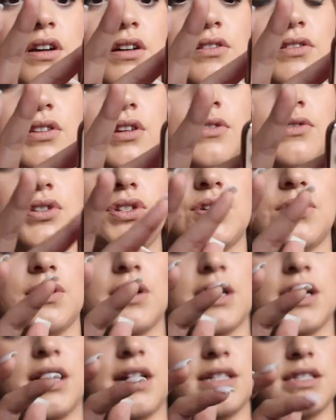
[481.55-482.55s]
also
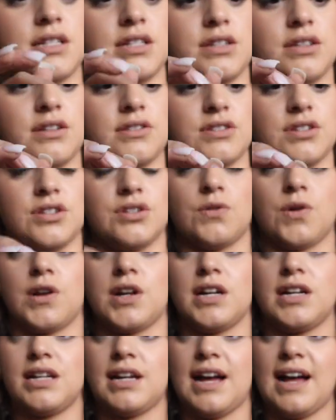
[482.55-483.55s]
shortcuts. There's a
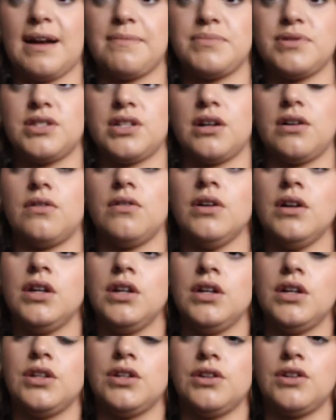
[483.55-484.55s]
shortcut app, so
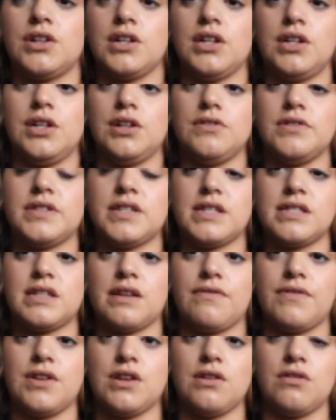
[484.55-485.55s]
you could use this
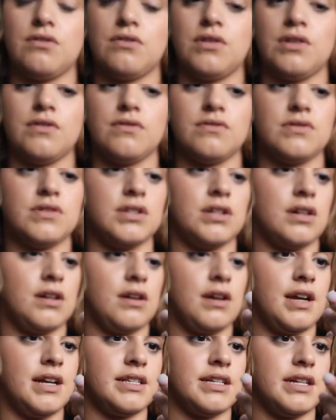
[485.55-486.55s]
if you use
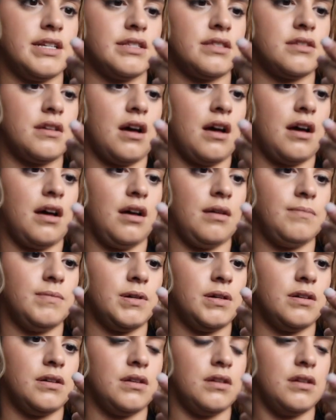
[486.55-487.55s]
it says
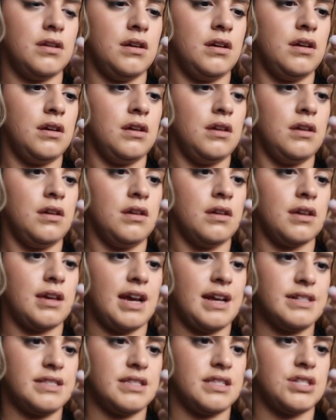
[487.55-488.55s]

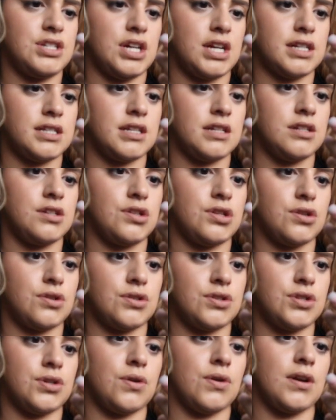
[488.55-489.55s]
get suggested
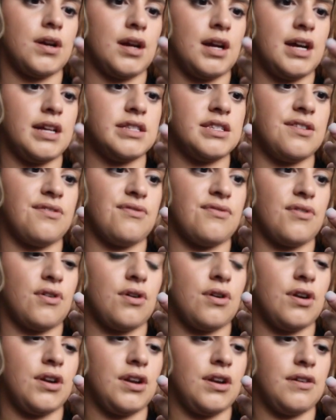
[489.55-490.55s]
shortcuts
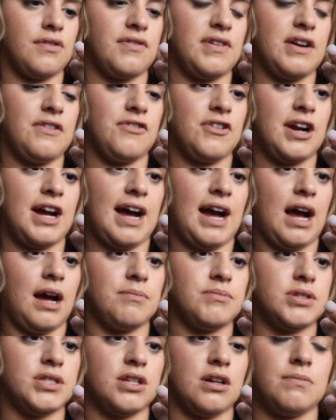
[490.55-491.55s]
for your favorite
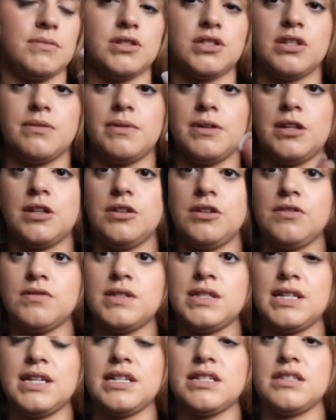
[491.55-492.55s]
apps. So I'm assuming you
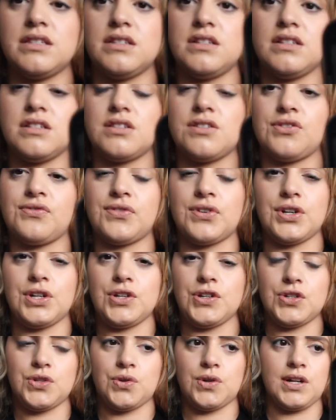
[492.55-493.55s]
use this just for
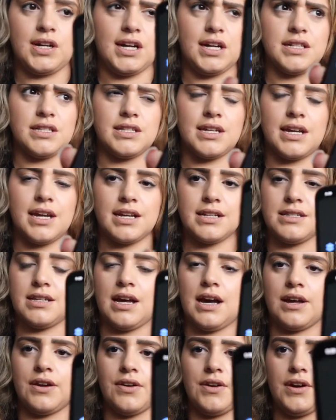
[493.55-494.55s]
your shortcuts, I guess.
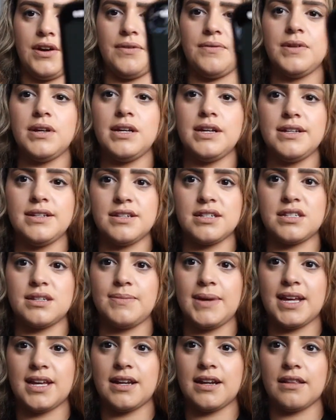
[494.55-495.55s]
I don't know. Just to
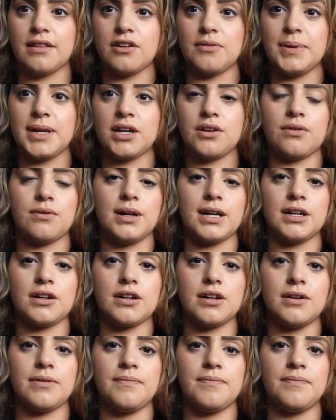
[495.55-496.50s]
make it a little bit quicker.